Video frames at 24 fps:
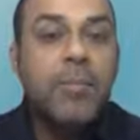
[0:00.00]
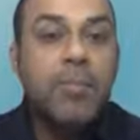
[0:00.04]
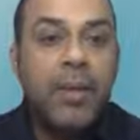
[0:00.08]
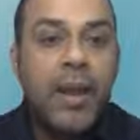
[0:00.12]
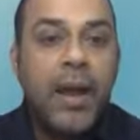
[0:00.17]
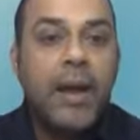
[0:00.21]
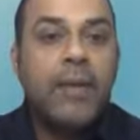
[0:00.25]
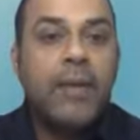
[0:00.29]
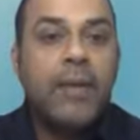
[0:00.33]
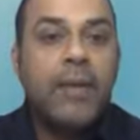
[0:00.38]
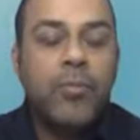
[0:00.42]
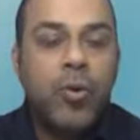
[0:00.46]

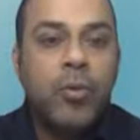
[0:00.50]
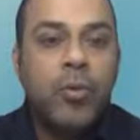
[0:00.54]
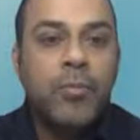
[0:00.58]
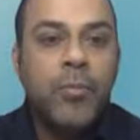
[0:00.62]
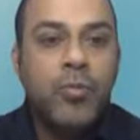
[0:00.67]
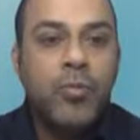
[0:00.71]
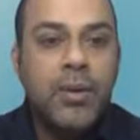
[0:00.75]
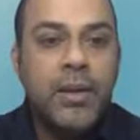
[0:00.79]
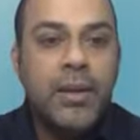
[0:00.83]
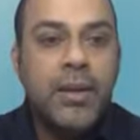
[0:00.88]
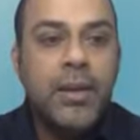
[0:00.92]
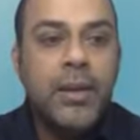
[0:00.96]
platform
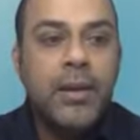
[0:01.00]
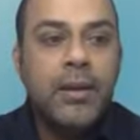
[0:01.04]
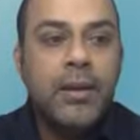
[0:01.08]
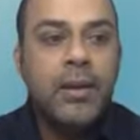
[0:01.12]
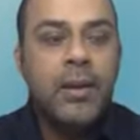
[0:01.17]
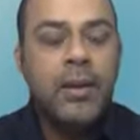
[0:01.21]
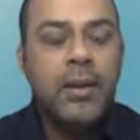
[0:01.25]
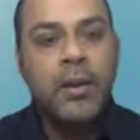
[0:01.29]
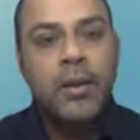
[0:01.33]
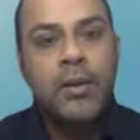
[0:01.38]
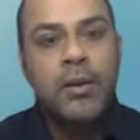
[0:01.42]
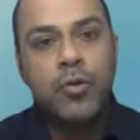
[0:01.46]
you need
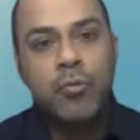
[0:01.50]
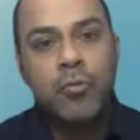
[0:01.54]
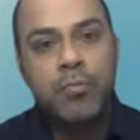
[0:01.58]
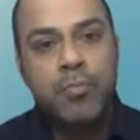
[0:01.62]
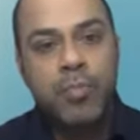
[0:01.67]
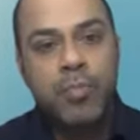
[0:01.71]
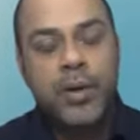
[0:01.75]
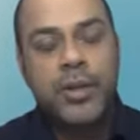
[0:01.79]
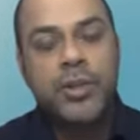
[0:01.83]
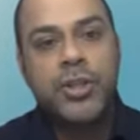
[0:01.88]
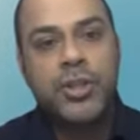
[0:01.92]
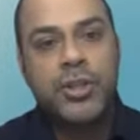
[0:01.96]
to
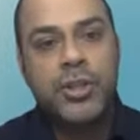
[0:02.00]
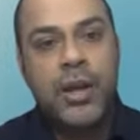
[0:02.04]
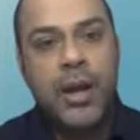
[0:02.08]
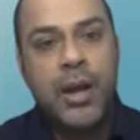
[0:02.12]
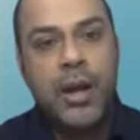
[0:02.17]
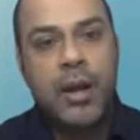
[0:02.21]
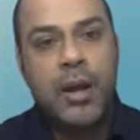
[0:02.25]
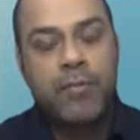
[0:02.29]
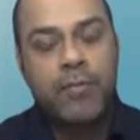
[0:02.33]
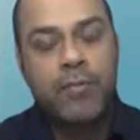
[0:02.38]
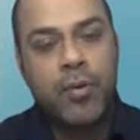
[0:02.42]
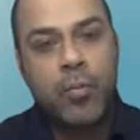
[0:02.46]
bridge
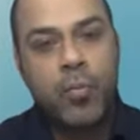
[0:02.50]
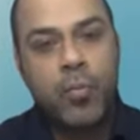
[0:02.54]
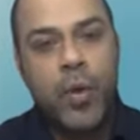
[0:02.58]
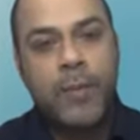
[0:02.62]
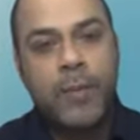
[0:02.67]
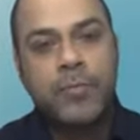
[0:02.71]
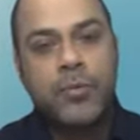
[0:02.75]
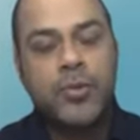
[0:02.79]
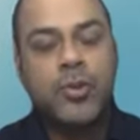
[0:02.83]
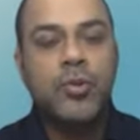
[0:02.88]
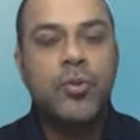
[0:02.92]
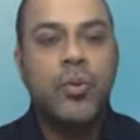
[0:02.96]
data from
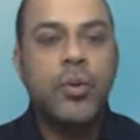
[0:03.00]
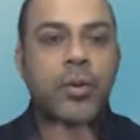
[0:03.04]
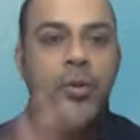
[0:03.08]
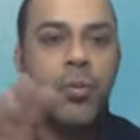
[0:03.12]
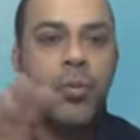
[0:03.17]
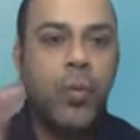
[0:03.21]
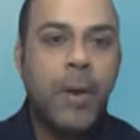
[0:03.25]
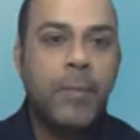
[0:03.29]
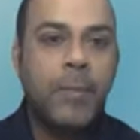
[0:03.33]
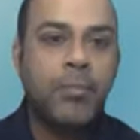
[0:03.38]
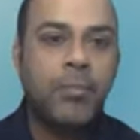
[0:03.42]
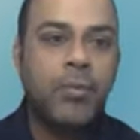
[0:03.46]
Web 2 into
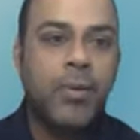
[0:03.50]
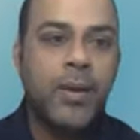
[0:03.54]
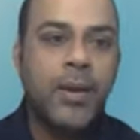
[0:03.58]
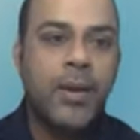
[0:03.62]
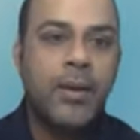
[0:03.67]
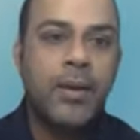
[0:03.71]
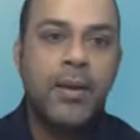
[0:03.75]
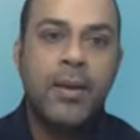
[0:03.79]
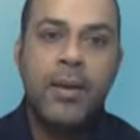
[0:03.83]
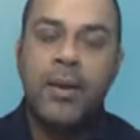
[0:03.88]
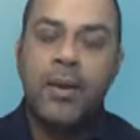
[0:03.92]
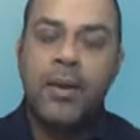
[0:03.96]
Web
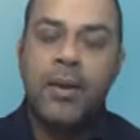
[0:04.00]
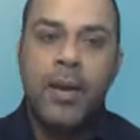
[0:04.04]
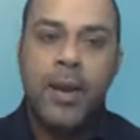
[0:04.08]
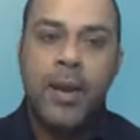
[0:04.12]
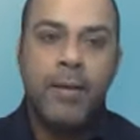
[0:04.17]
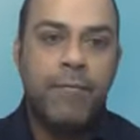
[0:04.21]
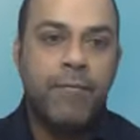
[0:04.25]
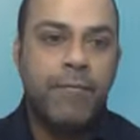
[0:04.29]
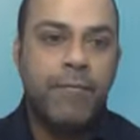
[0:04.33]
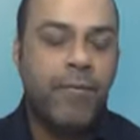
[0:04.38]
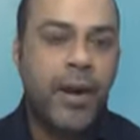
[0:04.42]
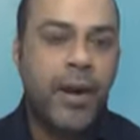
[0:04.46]
3
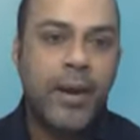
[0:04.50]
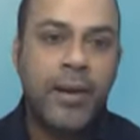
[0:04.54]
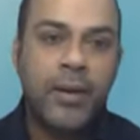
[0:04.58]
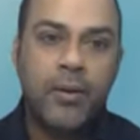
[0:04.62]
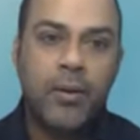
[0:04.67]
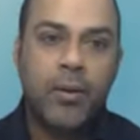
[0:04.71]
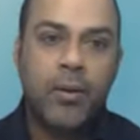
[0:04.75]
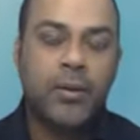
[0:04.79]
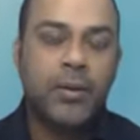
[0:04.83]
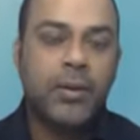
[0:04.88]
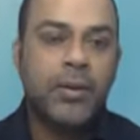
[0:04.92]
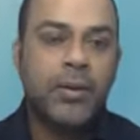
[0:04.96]
and find
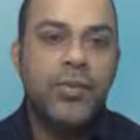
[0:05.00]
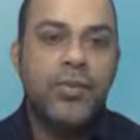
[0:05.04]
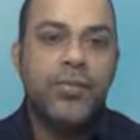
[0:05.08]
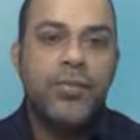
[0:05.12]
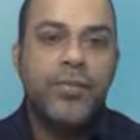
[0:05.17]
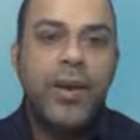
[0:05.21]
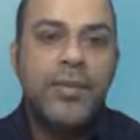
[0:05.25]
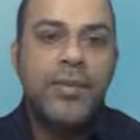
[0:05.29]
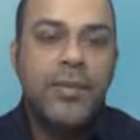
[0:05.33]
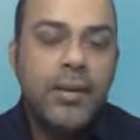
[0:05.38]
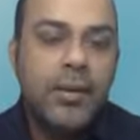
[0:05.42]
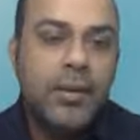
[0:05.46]
all of these
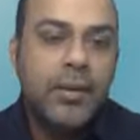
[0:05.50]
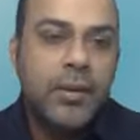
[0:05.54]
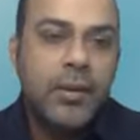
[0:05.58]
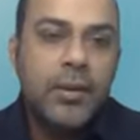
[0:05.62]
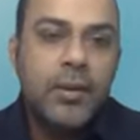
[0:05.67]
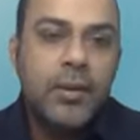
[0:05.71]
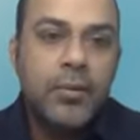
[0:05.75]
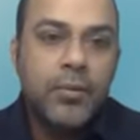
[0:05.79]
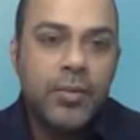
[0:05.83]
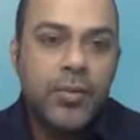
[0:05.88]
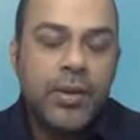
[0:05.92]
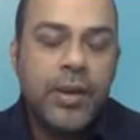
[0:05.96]
fascinating
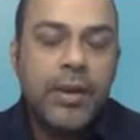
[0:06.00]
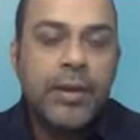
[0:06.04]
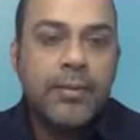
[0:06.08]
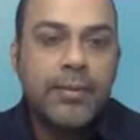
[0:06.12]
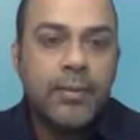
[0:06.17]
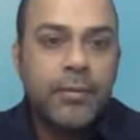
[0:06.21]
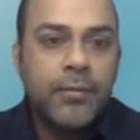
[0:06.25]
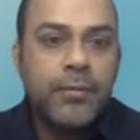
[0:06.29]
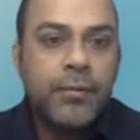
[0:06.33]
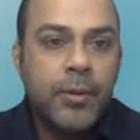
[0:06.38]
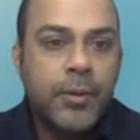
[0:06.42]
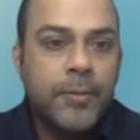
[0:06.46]
use
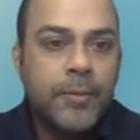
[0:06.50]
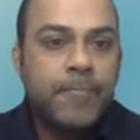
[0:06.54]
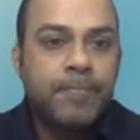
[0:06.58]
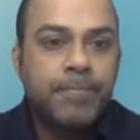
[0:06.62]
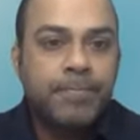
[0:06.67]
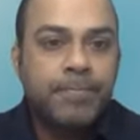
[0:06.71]
cases for it.